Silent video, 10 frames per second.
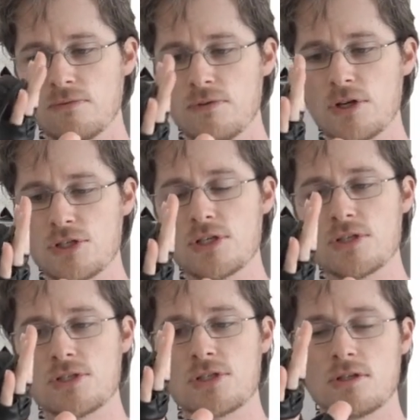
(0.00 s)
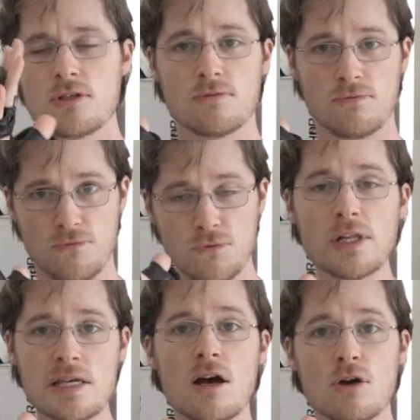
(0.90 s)
versus your
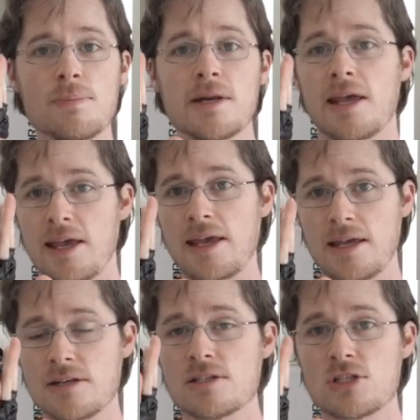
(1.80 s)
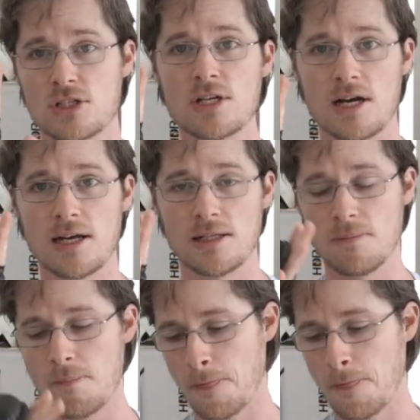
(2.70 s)
fully open hand style.